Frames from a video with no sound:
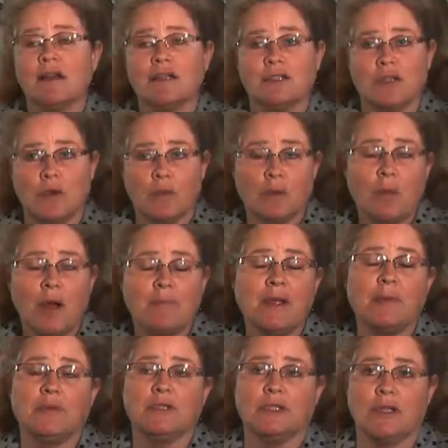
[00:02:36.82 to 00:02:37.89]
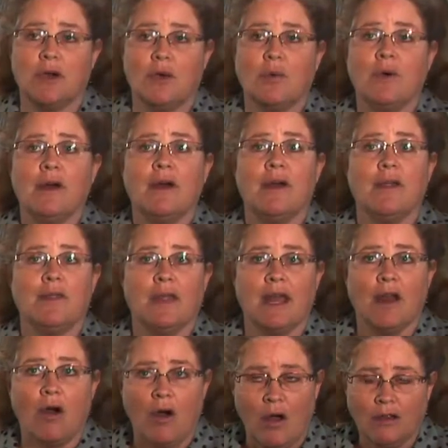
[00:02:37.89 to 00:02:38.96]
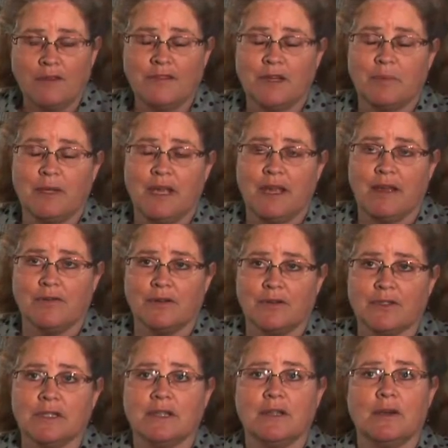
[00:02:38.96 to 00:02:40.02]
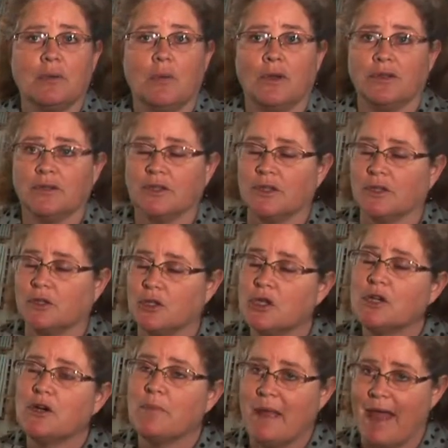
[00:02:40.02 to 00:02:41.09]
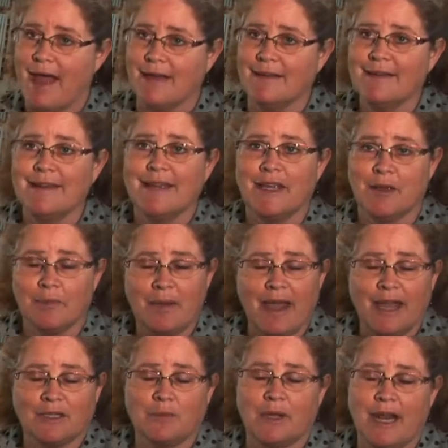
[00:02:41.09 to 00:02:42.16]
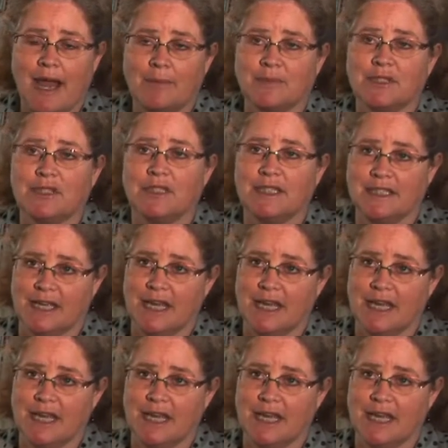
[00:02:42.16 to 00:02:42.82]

So we want people to know that all of their behaviors, whether they're good or bad, impact what happens to these